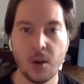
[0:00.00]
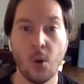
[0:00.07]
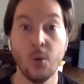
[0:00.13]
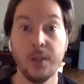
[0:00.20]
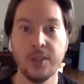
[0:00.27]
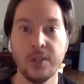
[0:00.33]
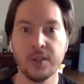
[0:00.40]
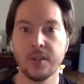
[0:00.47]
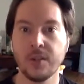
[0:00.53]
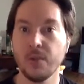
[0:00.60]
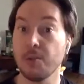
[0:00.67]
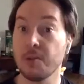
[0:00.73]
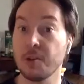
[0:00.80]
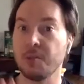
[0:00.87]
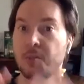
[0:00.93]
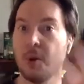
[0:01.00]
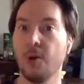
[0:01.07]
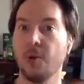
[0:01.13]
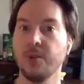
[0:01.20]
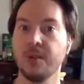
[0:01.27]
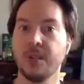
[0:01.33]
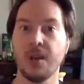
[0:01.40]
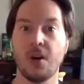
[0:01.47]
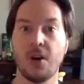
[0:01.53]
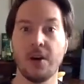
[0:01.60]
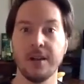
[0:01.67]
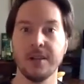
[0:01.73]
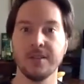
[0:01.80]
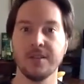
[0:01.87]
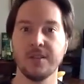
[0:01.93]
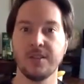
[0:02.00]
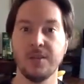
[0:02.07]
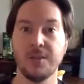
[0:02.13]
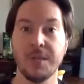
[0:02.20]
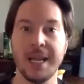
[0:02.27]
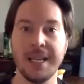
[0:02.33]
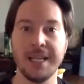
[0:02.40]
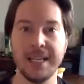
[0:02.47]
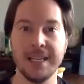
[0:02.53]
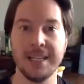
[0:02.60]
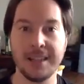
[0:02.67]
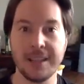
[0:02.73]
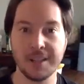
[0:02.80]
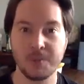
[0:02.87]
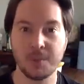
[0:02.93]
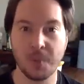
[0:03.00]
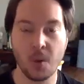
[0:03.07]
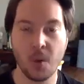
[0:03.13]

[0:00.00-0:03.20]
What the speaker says: only just to expose the audience to the idea that this